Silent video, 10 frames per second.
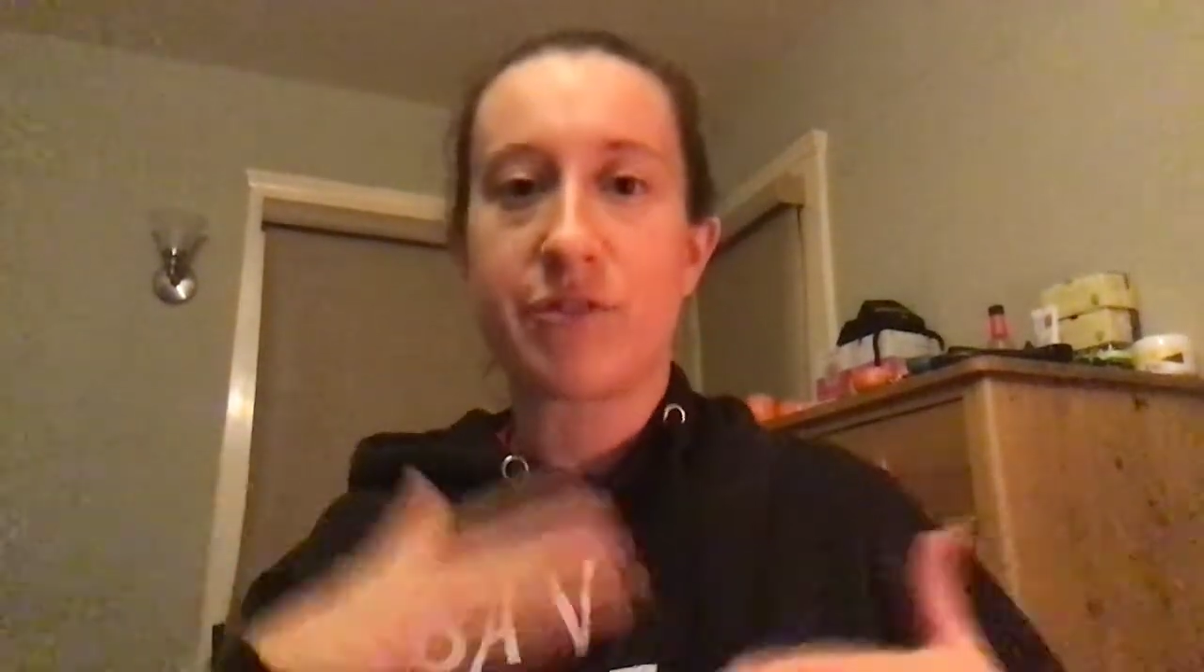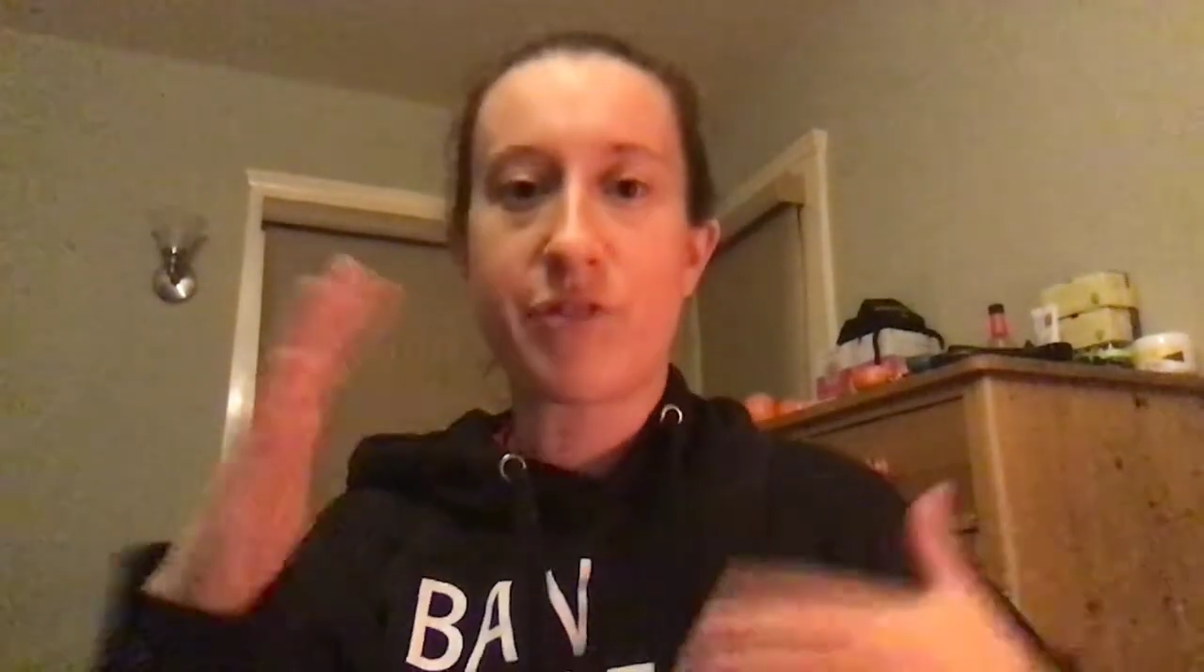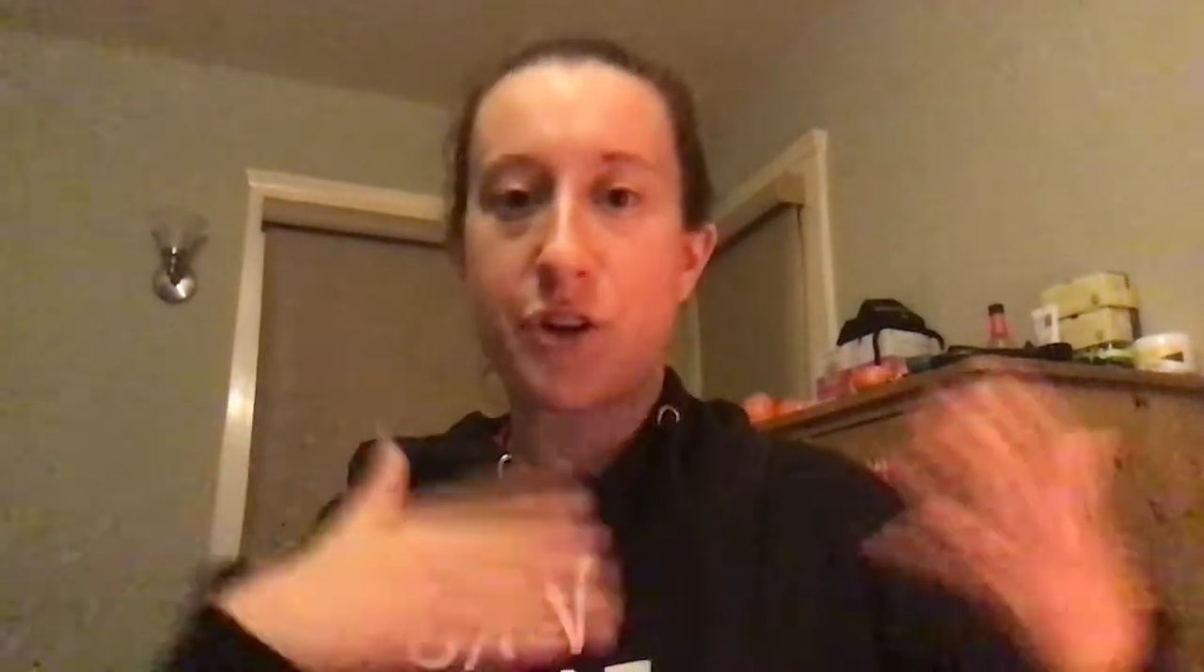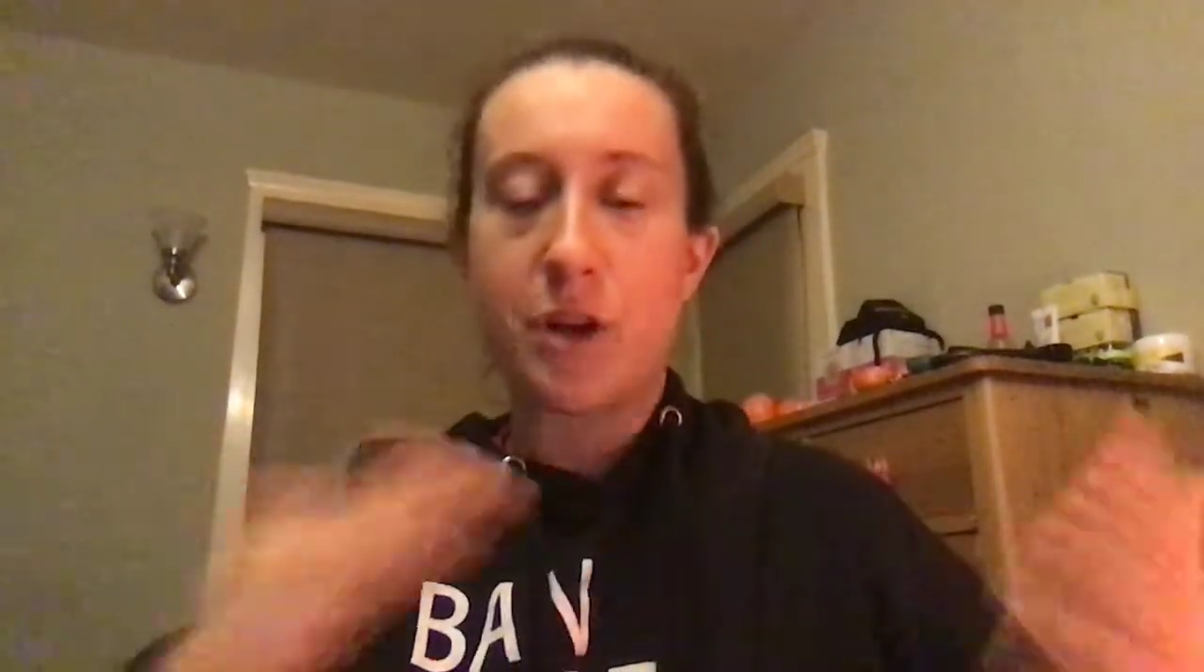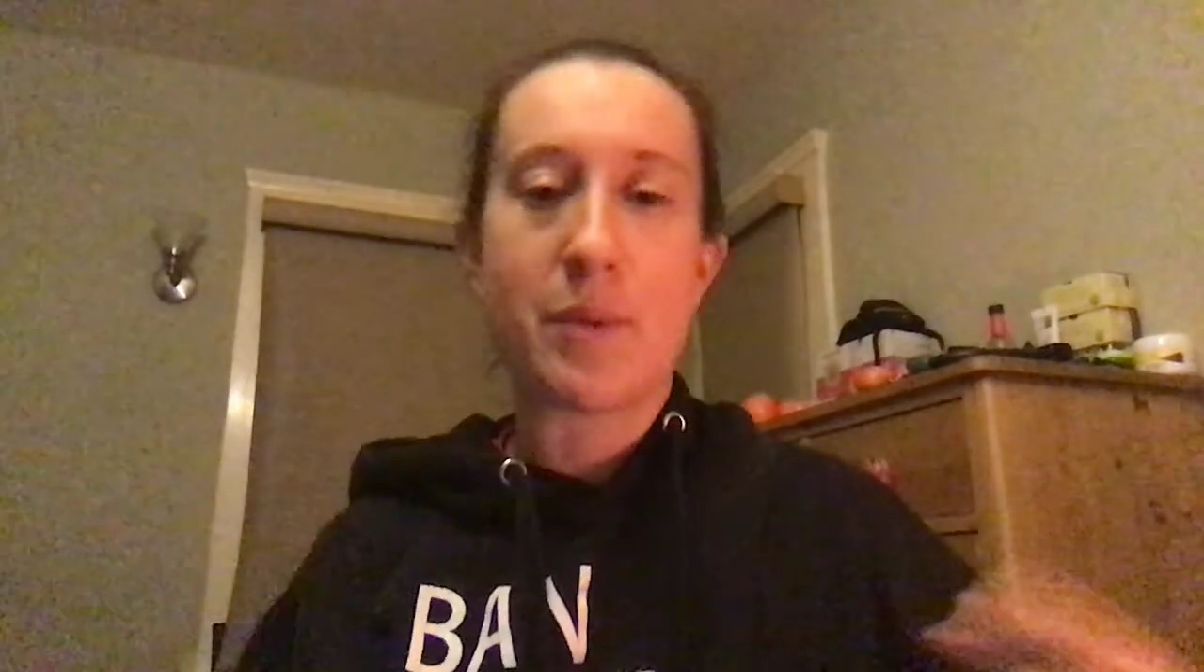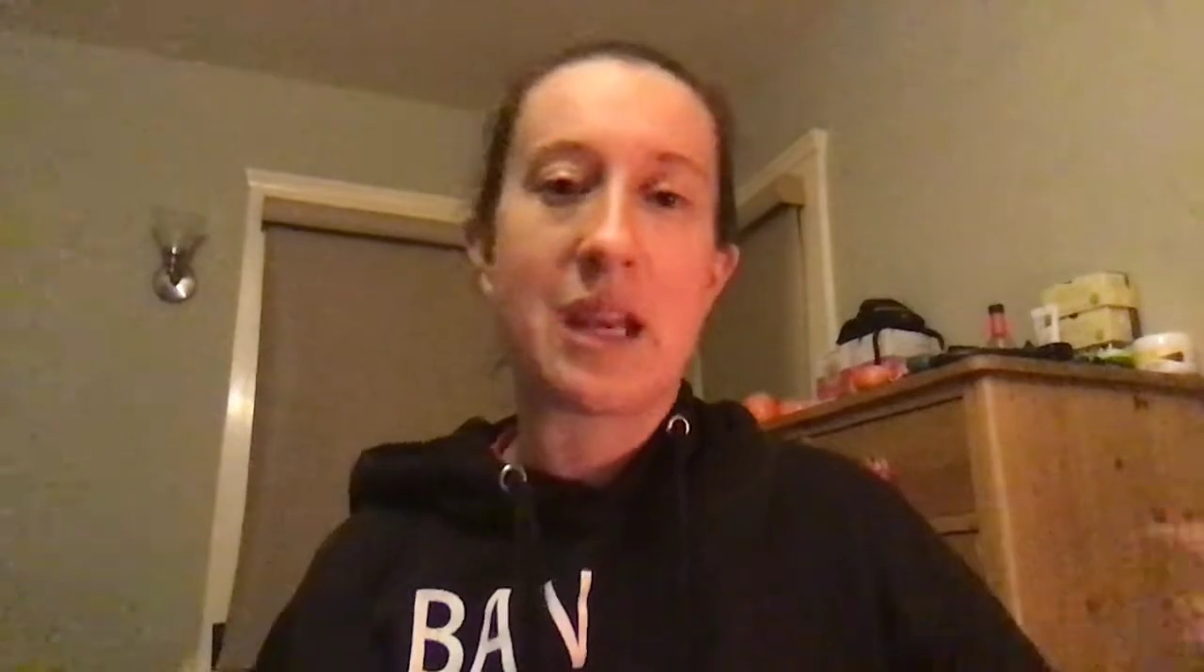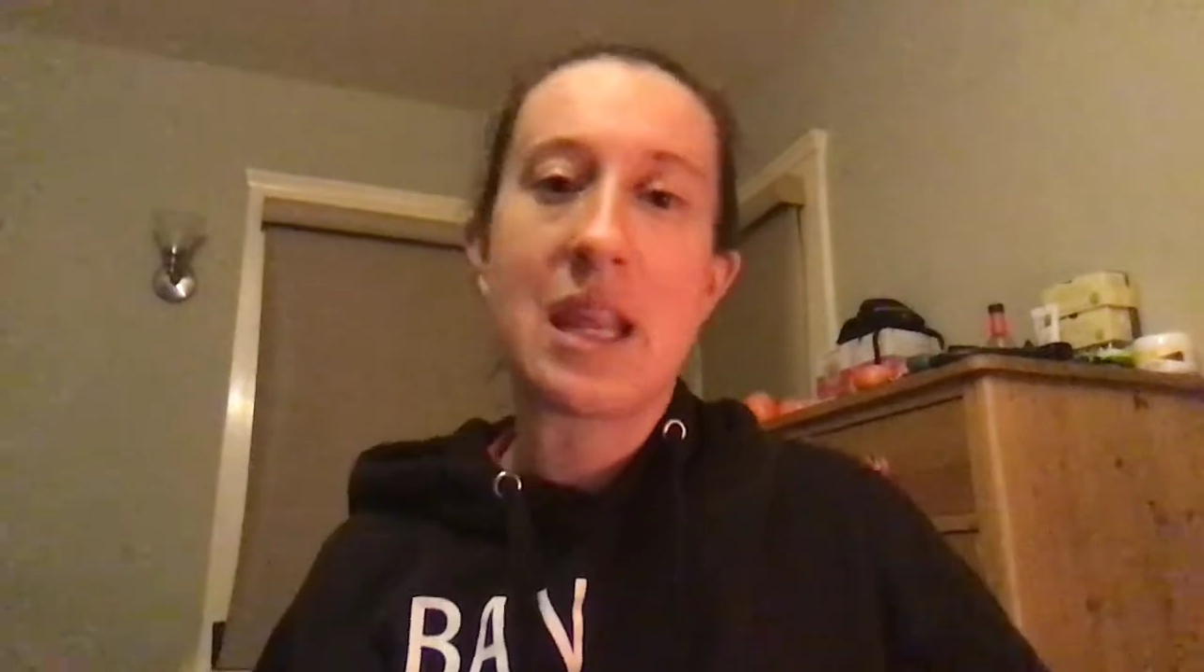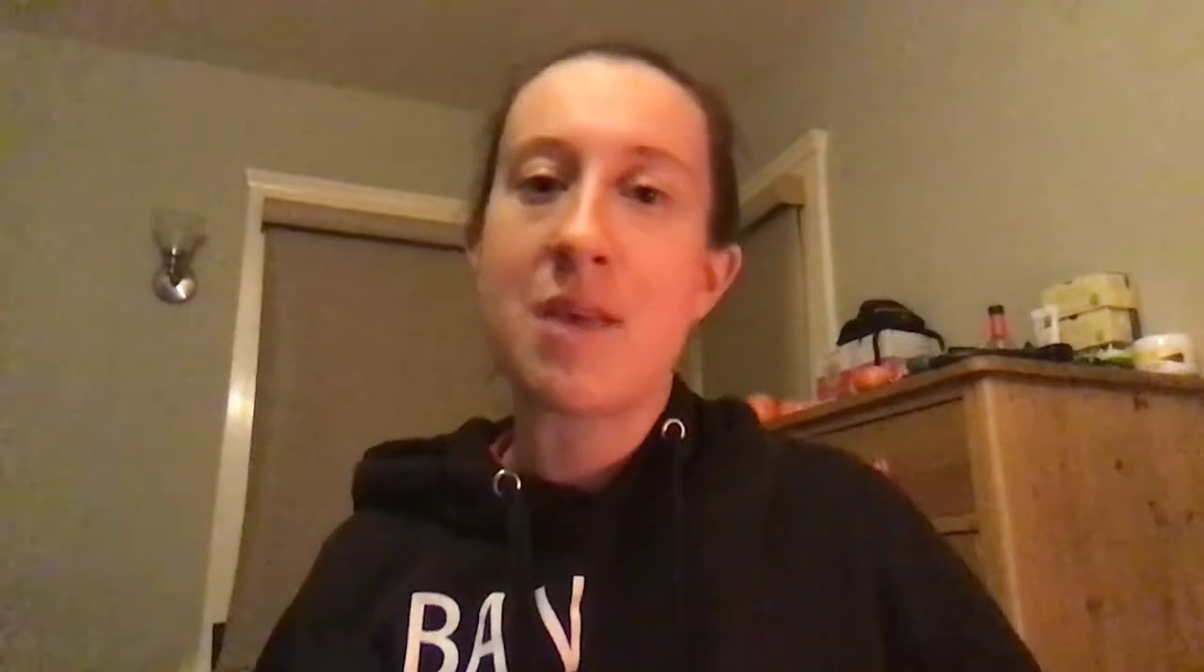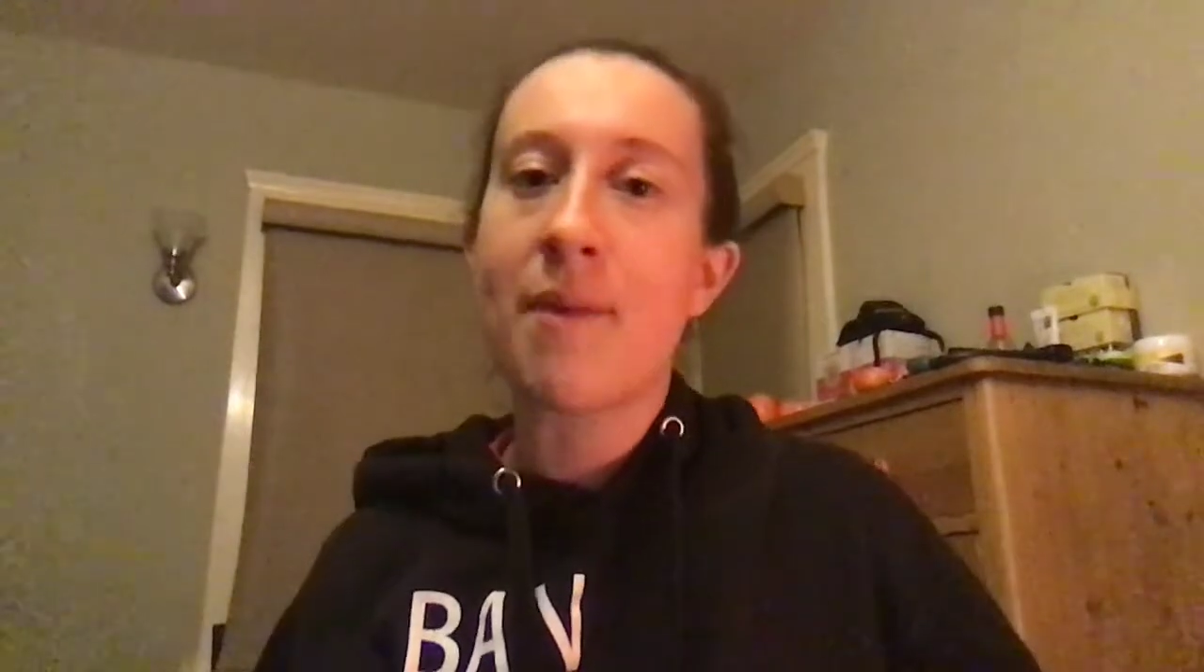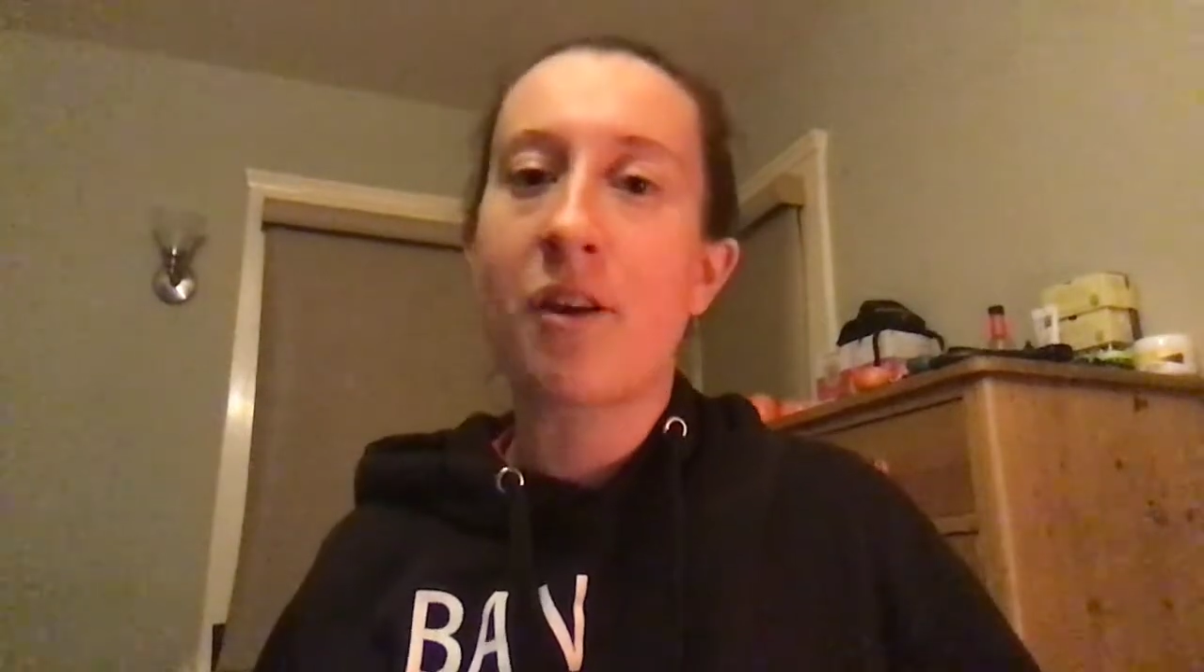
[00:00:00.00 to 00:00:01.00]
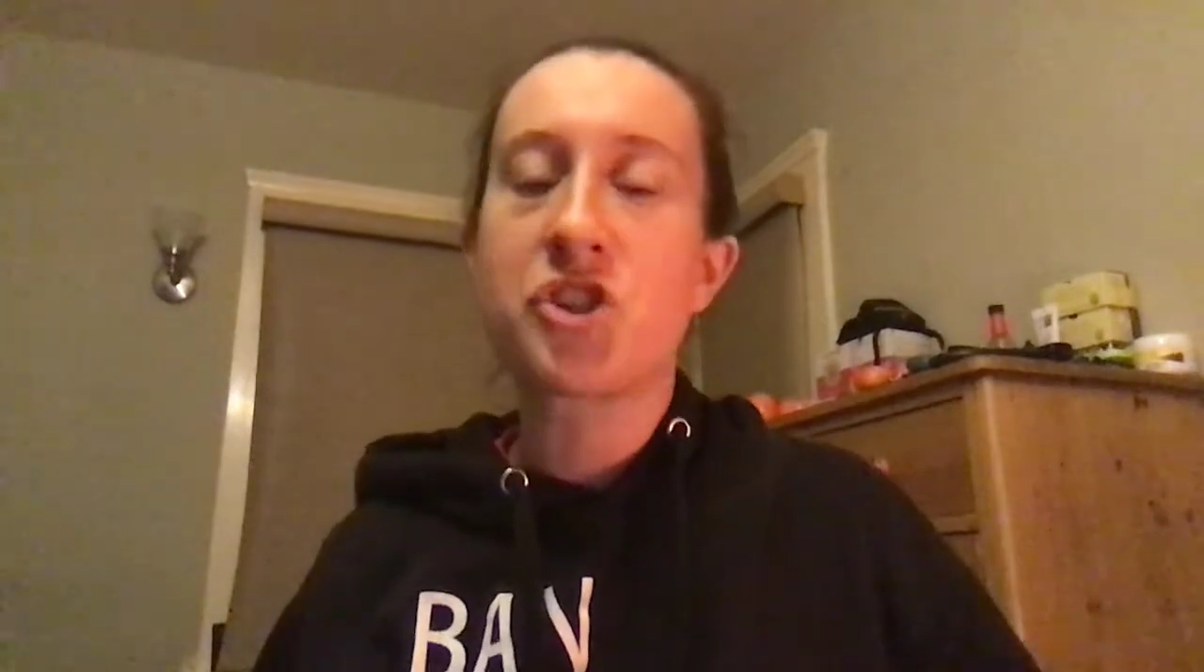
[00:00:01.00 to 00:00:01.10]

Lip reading: 30-minute email